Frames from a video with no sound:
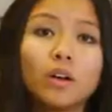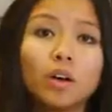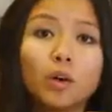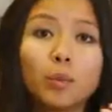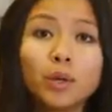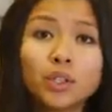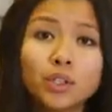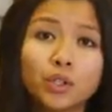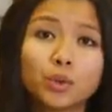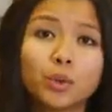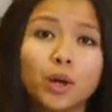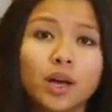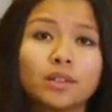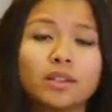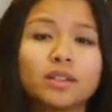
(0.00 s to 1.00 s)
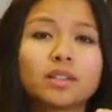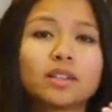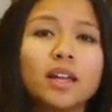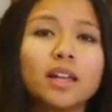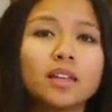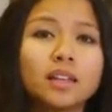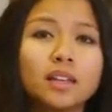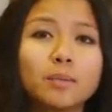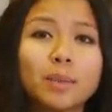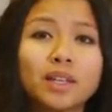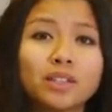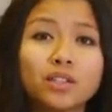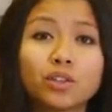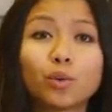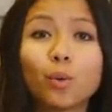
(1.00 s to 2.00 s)
Ubuntu has a slightly
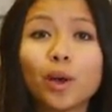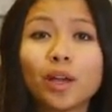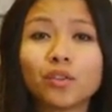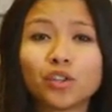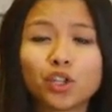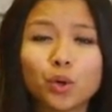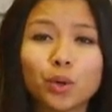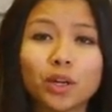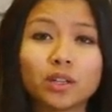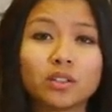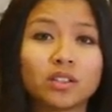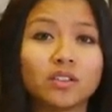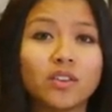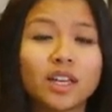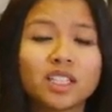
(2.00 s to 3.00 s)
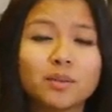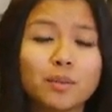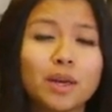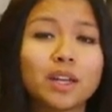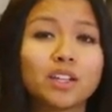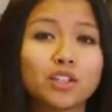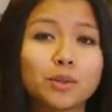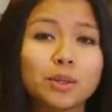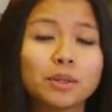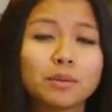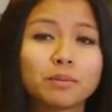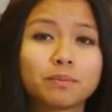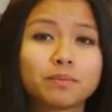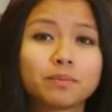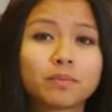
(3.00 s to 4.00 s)
messier way of showing us device management.
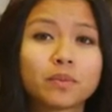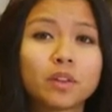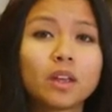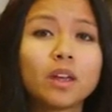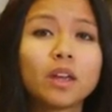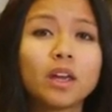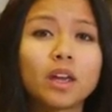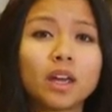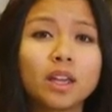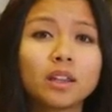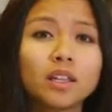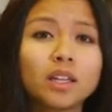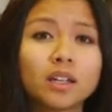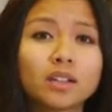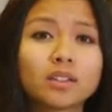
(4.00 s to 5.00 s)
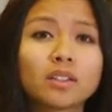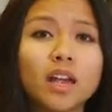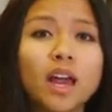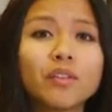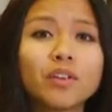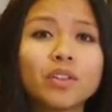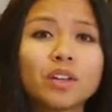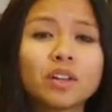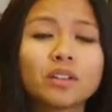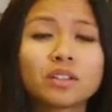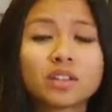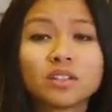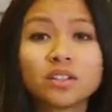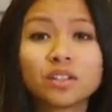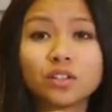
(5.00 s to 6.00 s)
In Linux, everything's
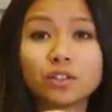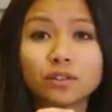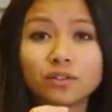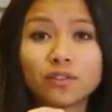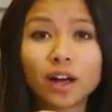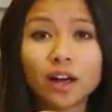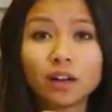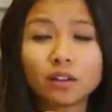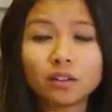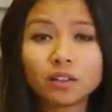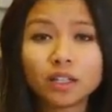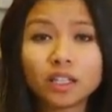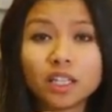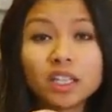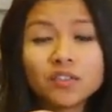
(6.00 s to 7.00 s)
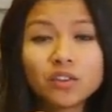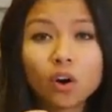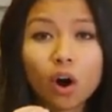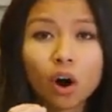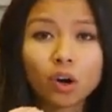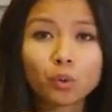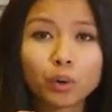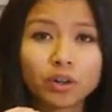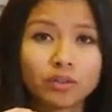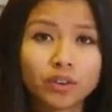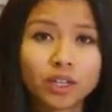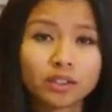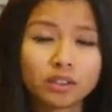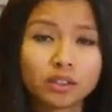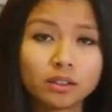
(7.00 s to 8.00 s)
considered a file, even hardware
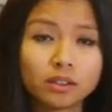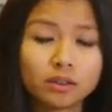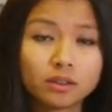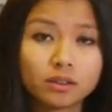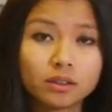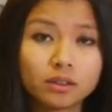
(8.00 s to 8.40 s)
devices.